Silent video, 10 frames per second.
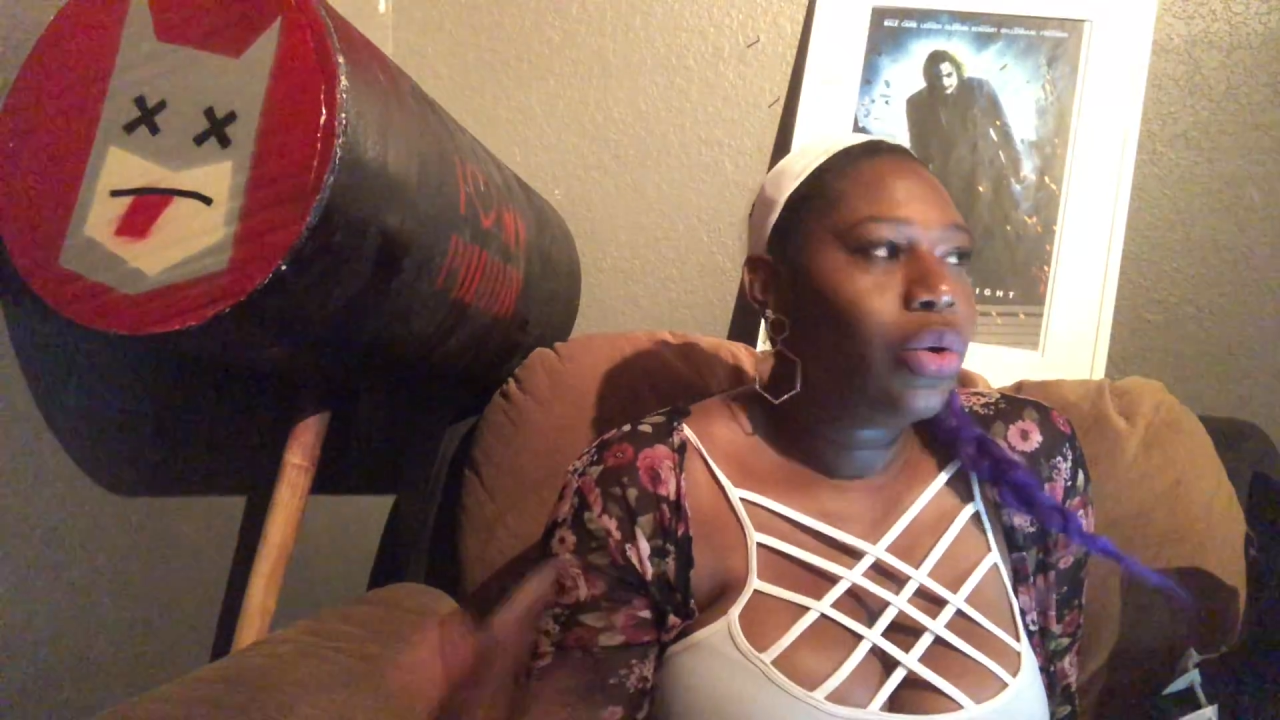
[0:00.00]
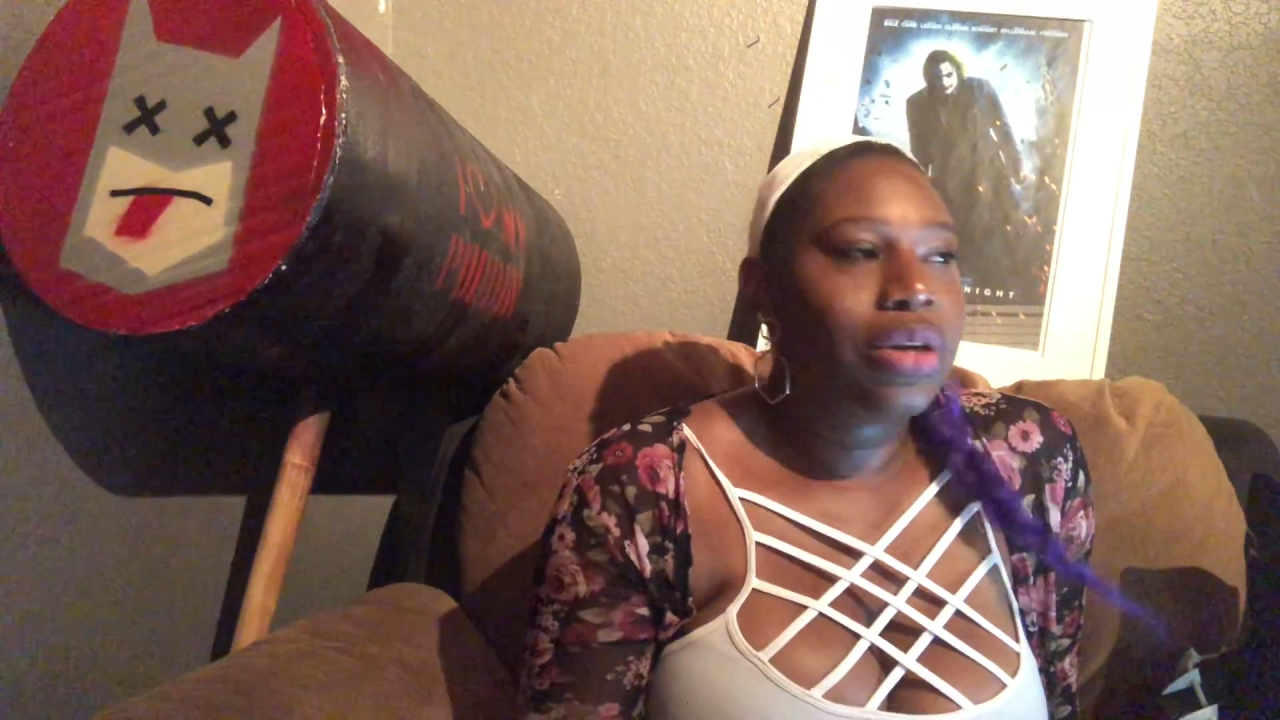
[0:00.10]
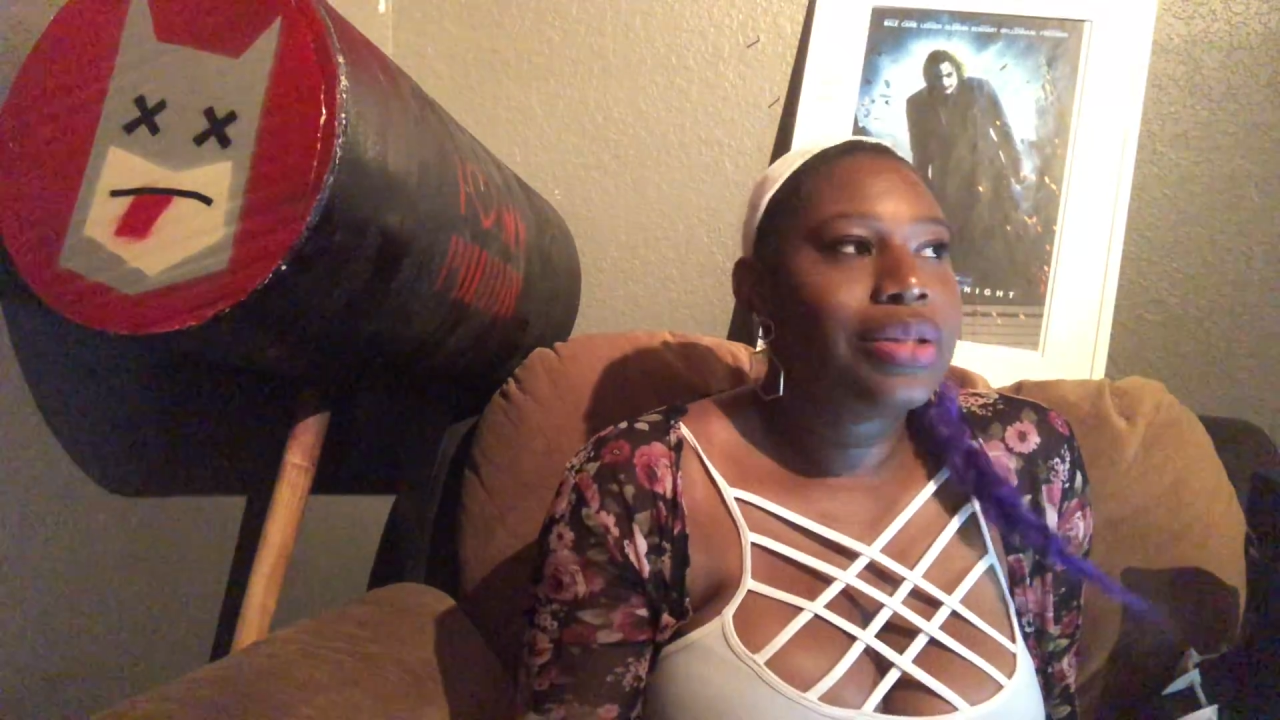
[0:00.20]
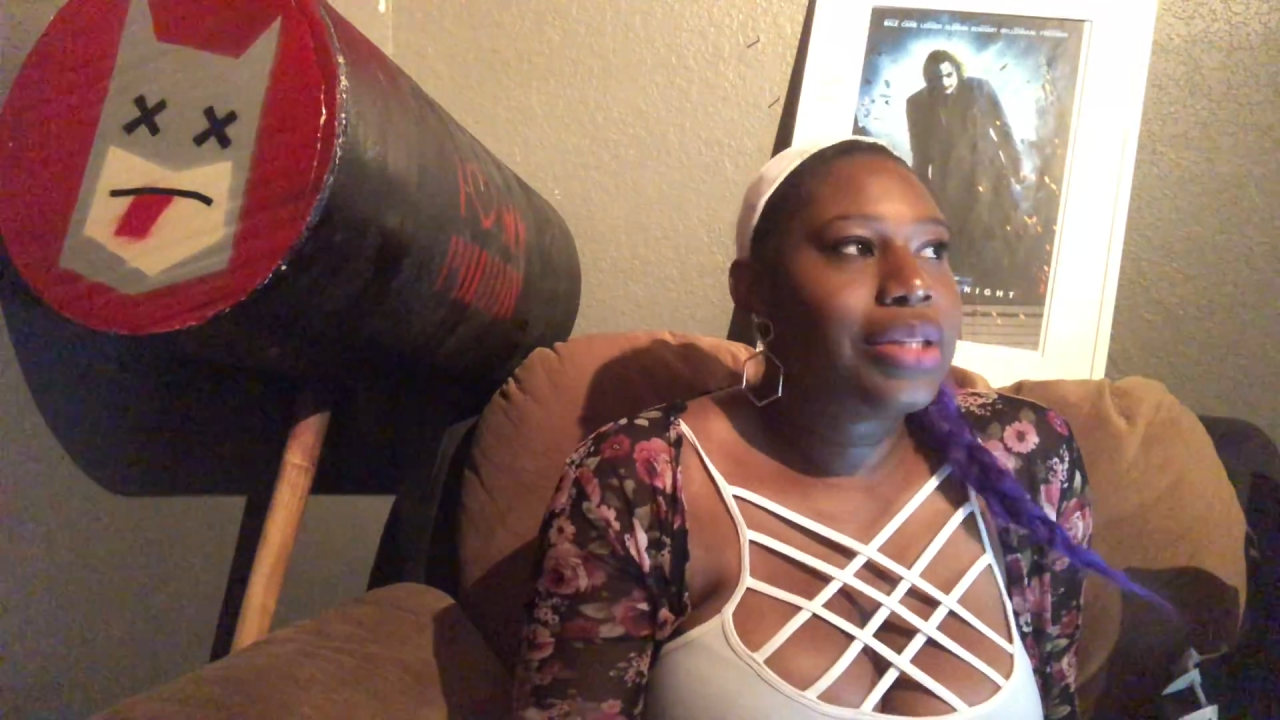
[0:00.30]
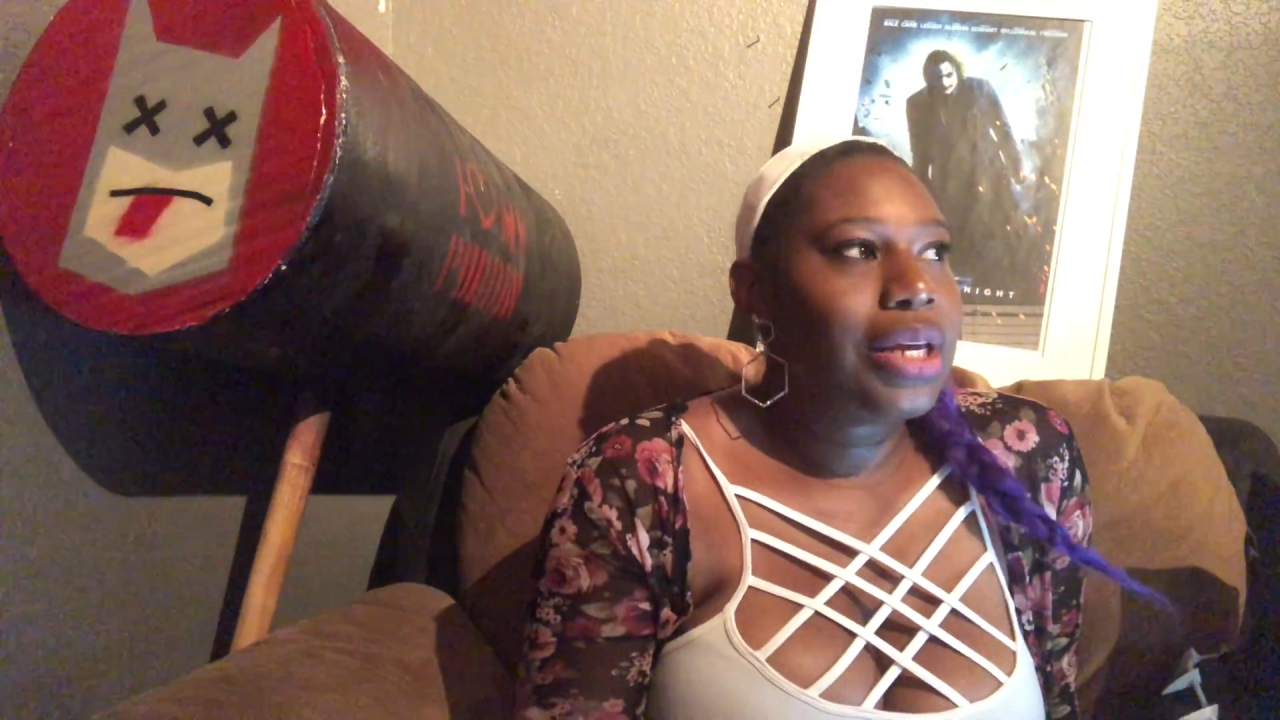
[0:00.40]

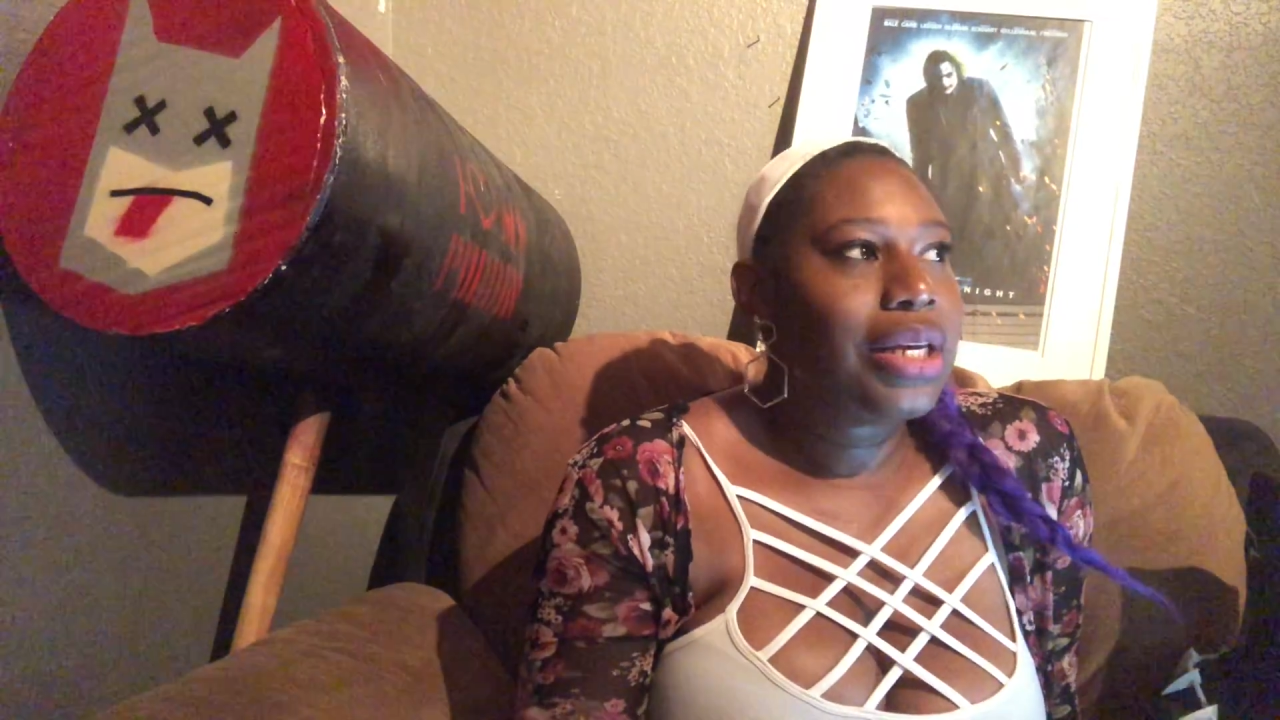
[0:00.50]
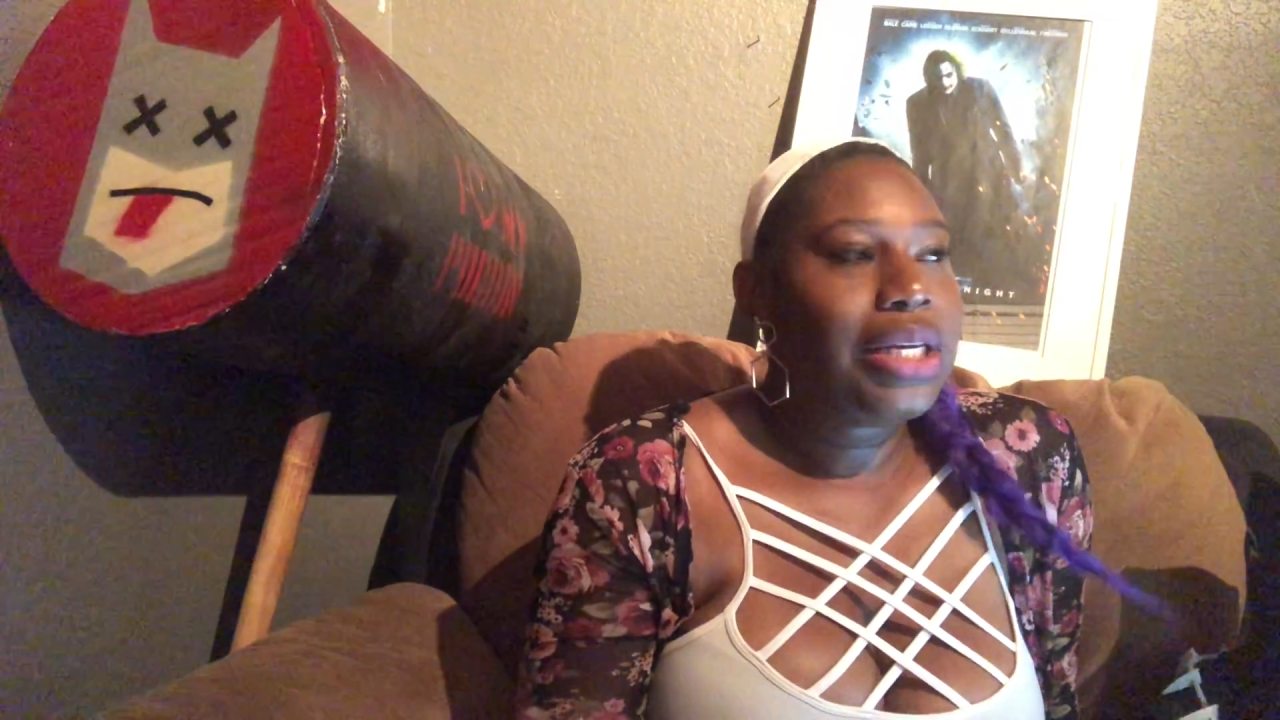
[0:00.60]
Göransson,